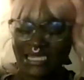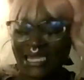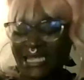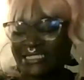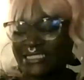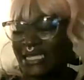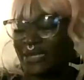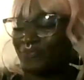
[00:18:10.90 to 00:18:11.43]
they
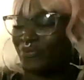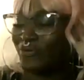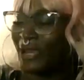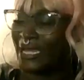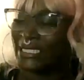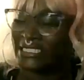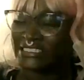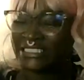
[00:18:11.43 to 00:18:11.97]
did
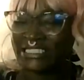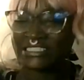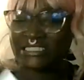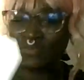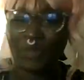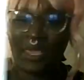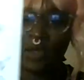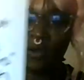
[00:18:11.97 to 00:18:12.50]
pregnancy
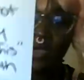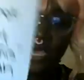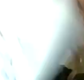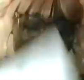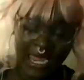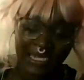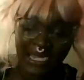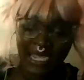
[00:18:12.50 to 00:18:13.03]
spell
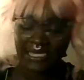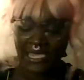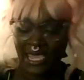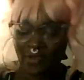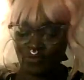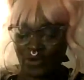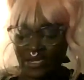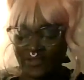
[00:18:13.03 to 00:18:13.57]
and they
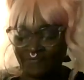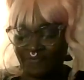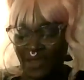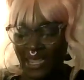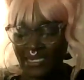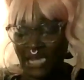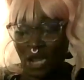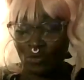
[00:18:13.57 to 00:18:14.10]
came ready.
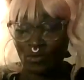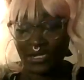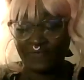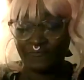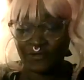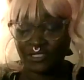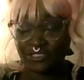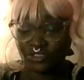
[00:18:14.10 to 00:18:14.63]
They not ready
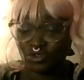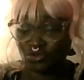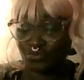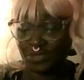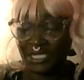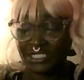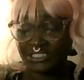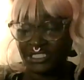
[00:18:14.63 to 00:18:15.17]
for the truth,
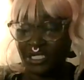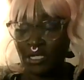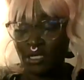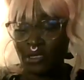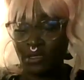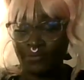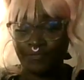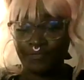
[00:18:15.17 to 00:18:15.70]
bitch.
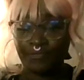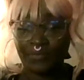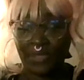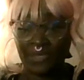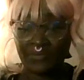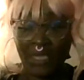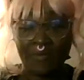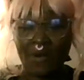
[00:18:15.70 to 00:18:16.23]

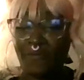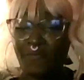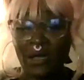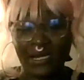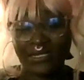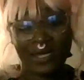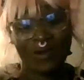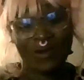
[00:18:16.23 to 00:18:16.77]
If that
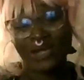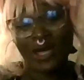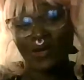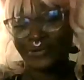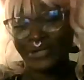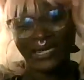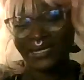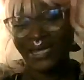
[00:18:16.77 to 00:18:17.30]
motherfucker don't know,
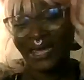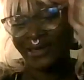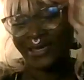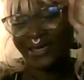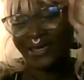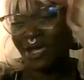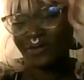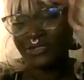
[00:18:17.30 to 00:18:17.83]
nigga, now he
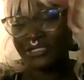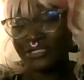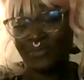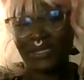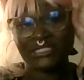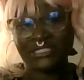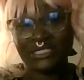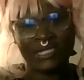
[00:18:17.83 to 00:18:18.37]
knows that the
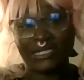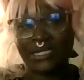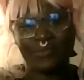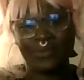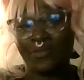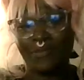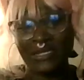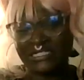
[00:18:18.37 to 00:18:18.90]

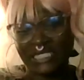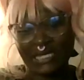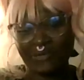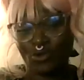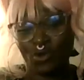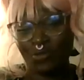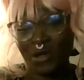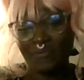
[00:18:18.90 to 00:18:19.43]
bitch keep
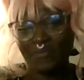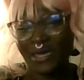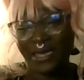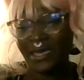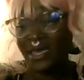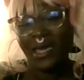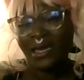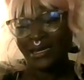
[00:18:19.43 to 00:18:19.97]
doing motherfucking
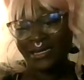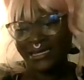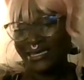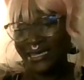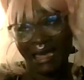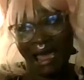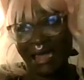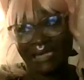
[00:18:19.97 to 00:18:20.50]

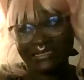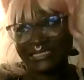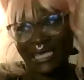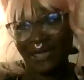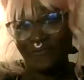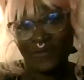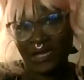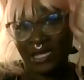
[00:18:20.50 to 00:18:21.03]

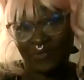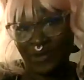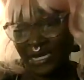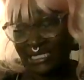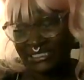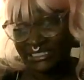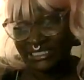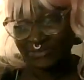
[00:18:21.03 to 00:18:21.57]
goddamn fucking
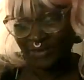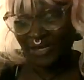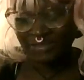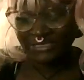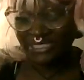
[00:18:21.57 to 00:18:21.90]
pregnancy spells.